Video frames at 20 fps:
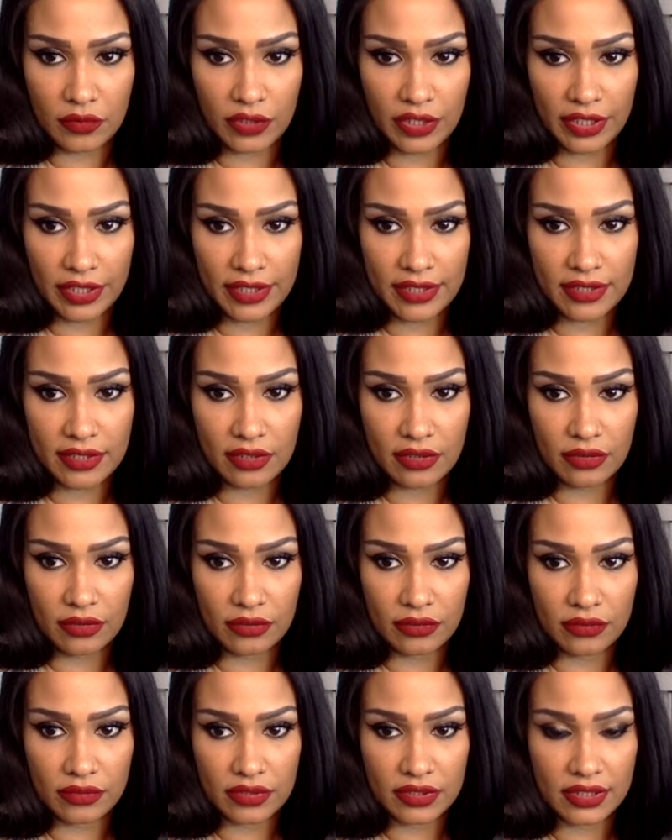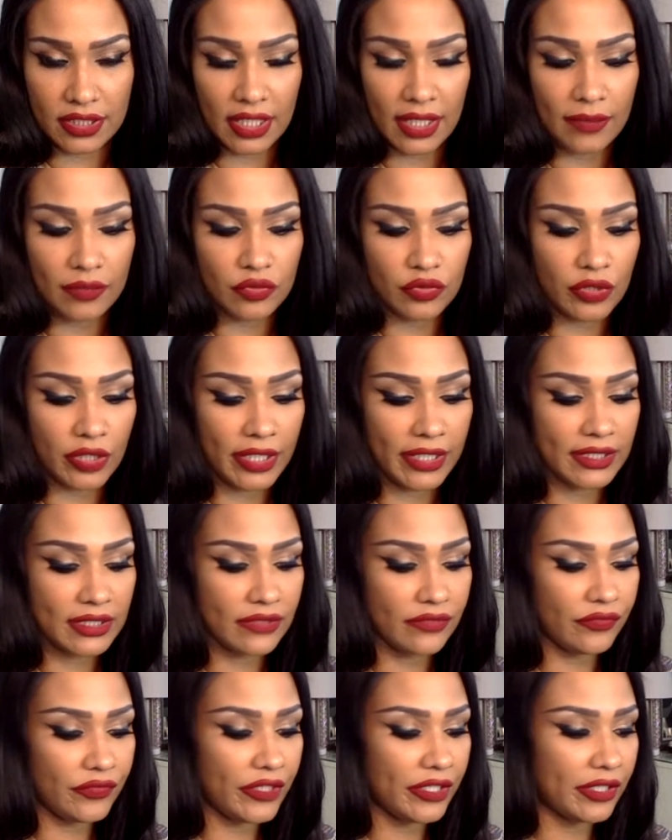Okay, so stop trying
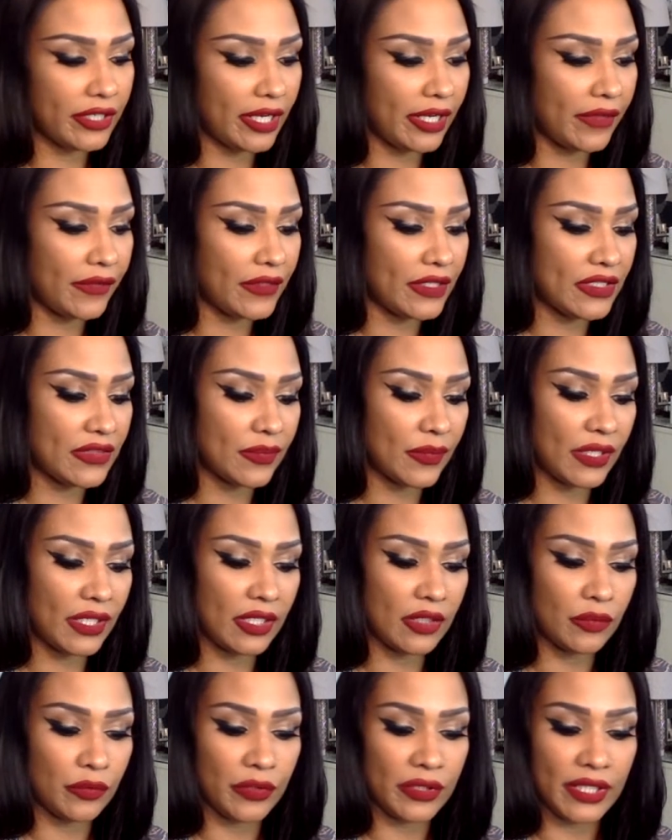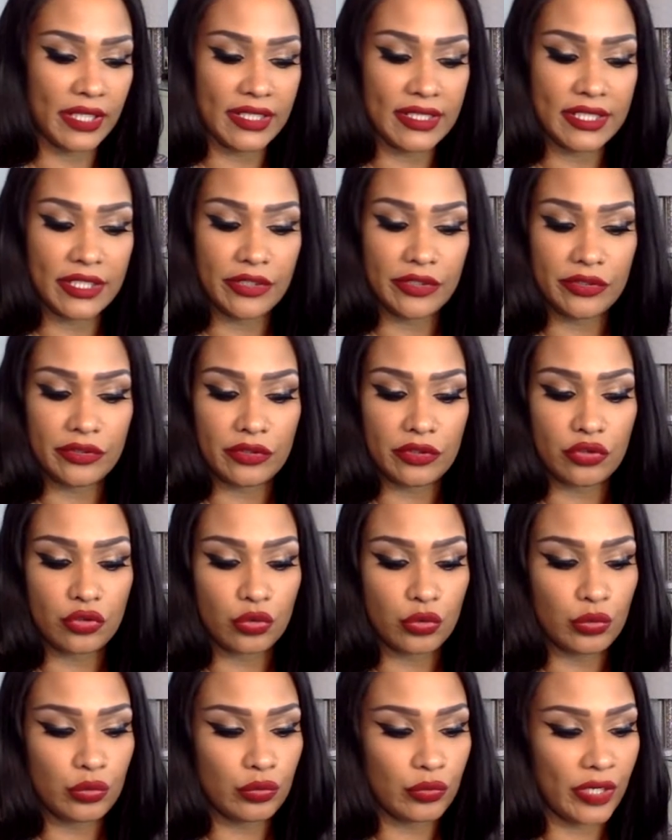to figure out these men when they tell you the
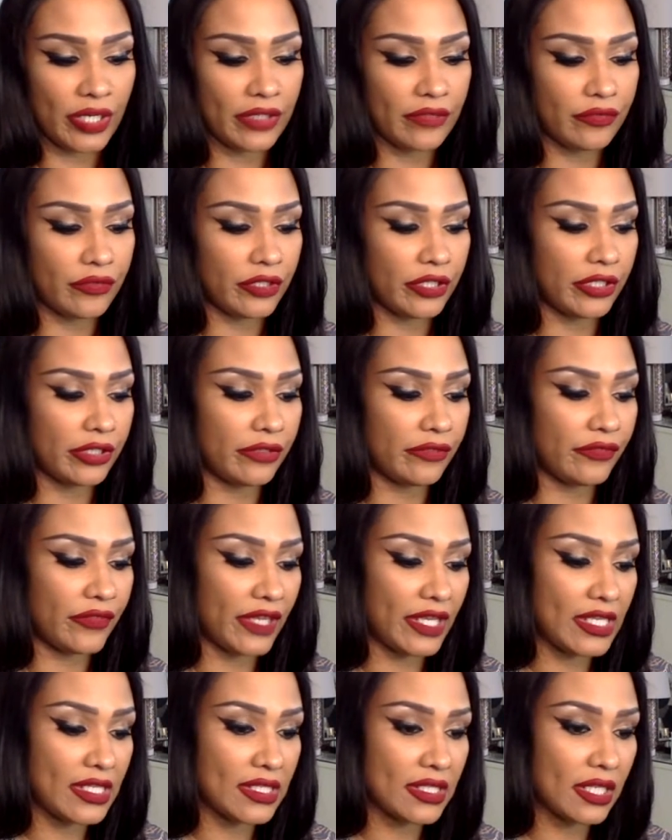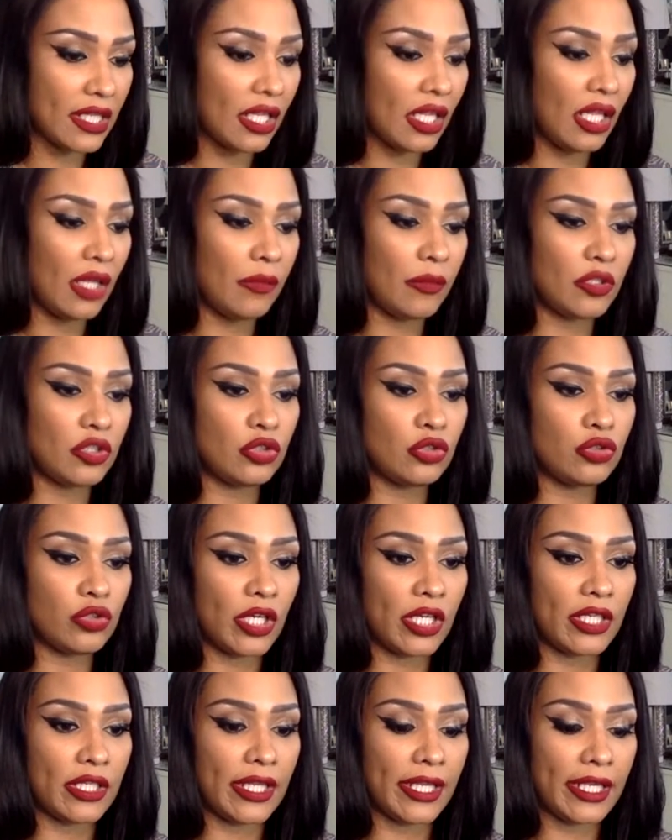truth right in front of your face, but you're
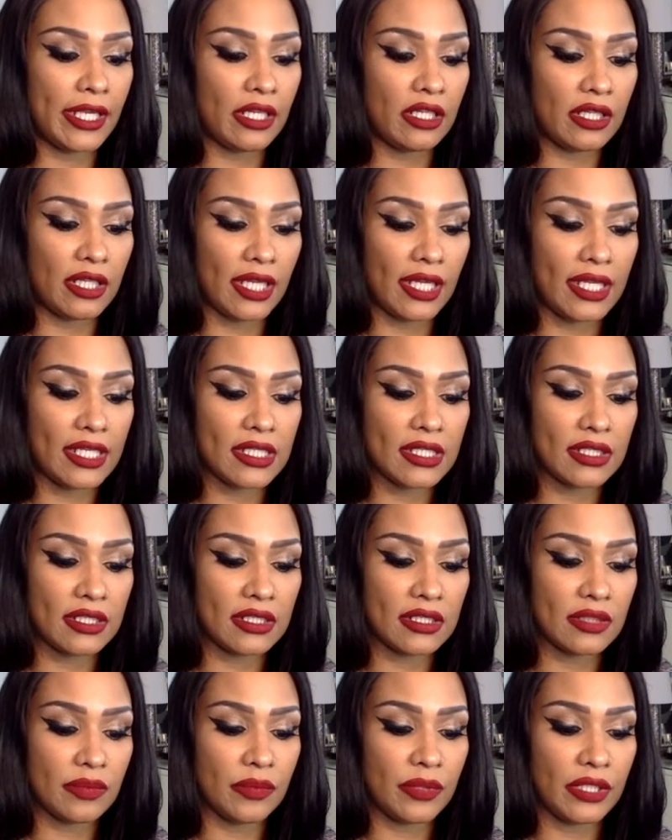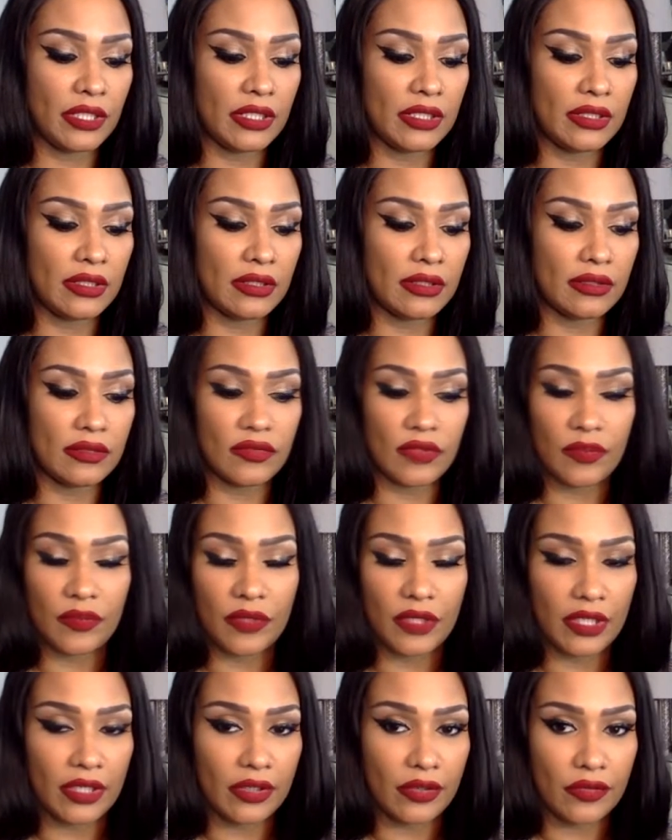trying to analyze it to be
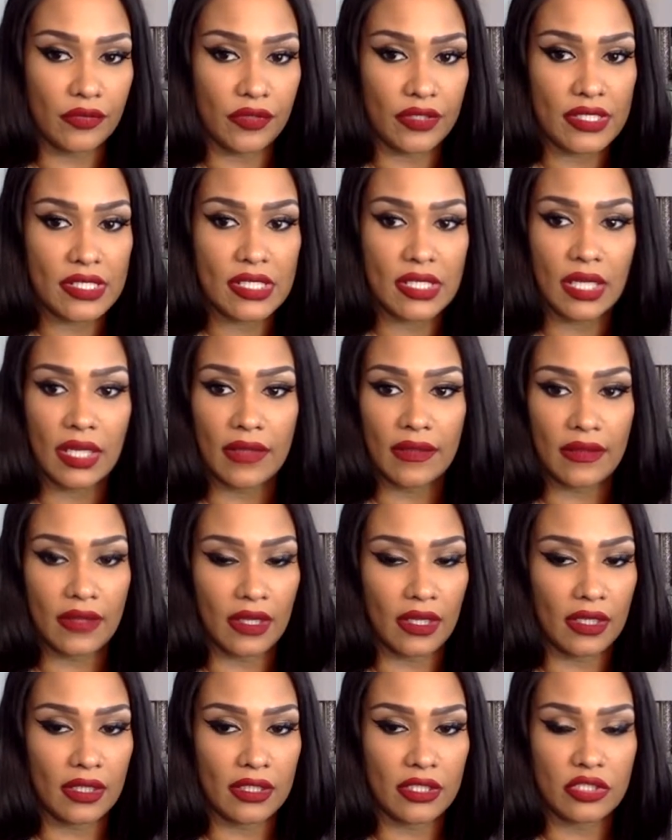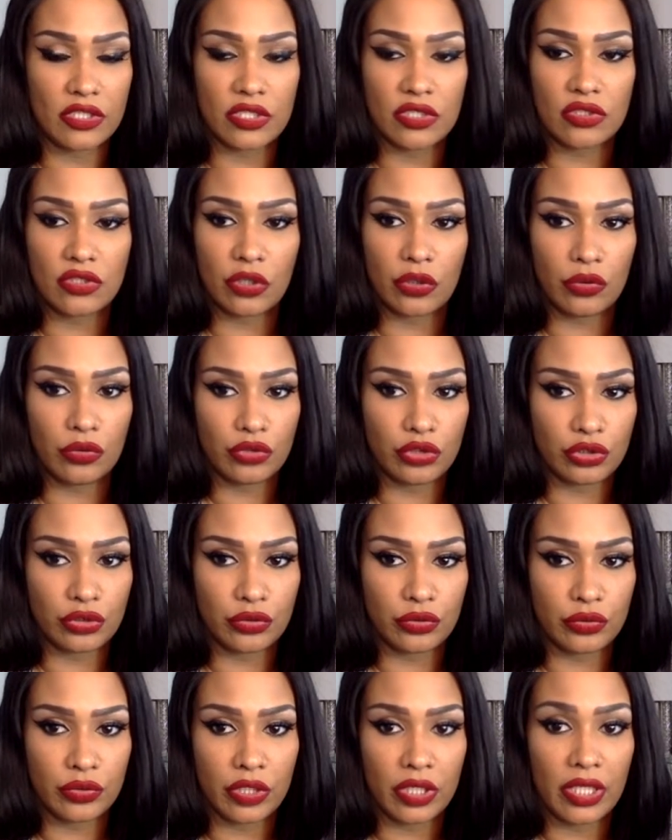something else. It's not that. He just told
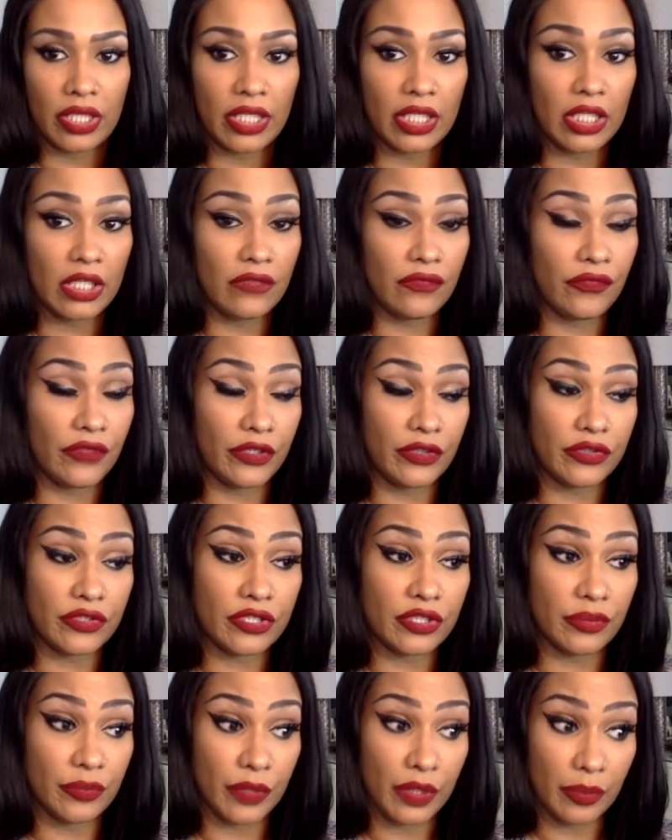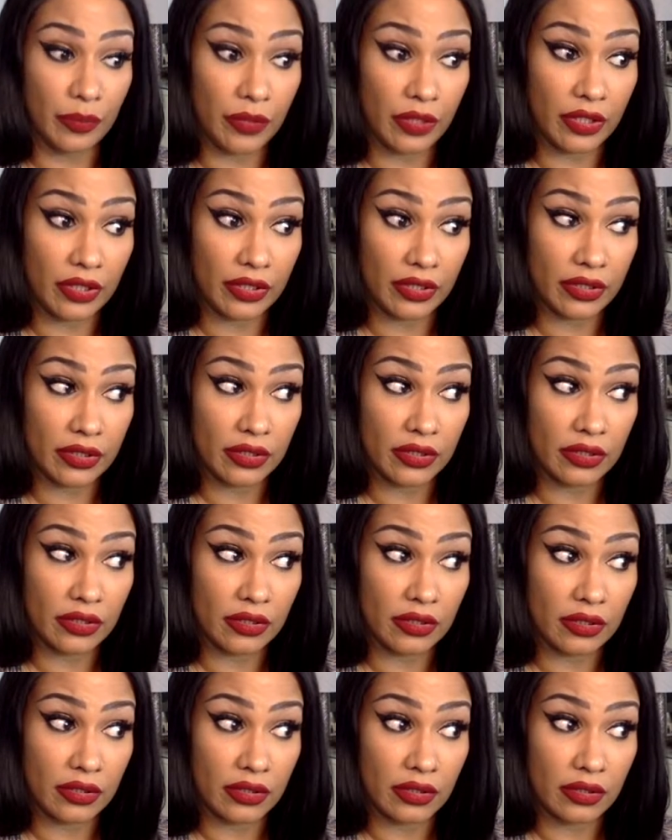you he fears commitment,
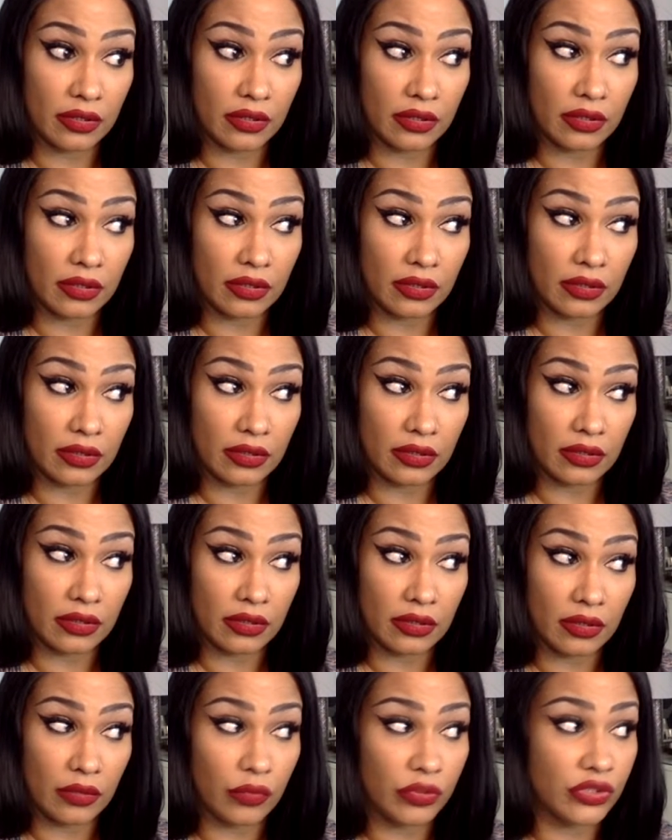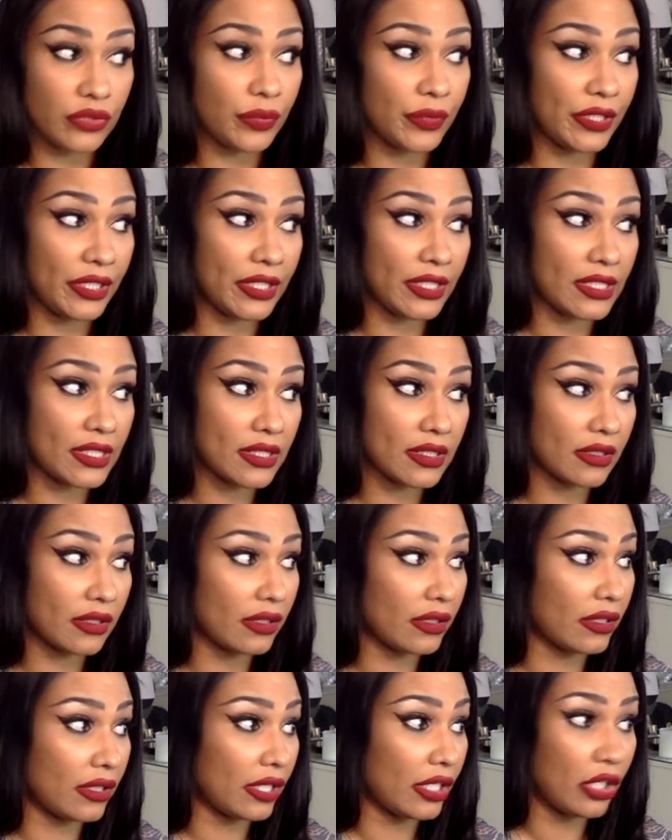which means
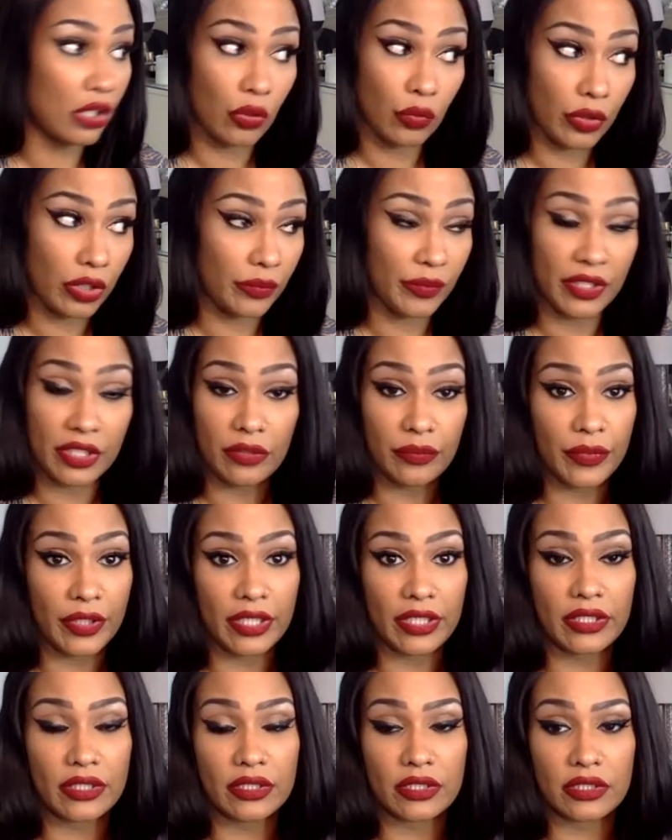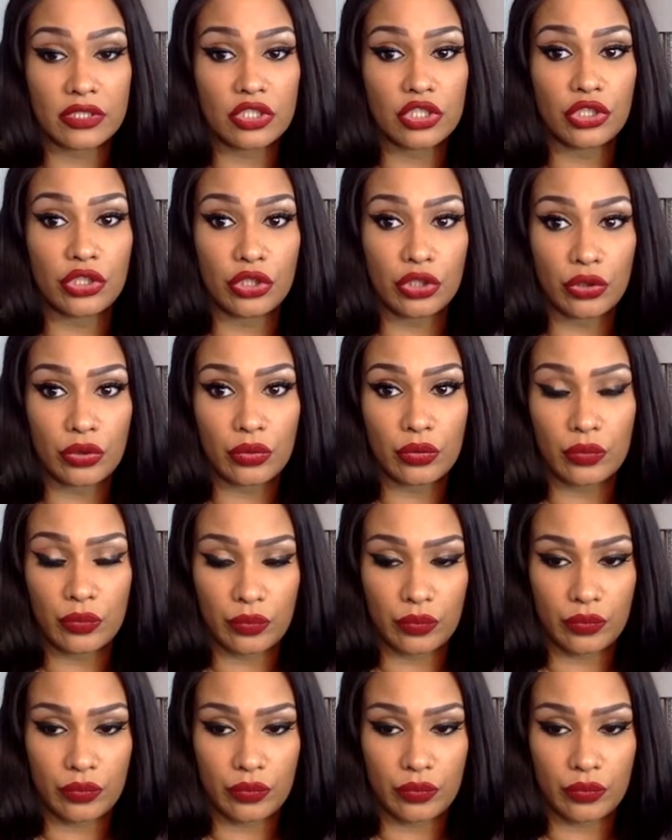he don't want to be committed to you.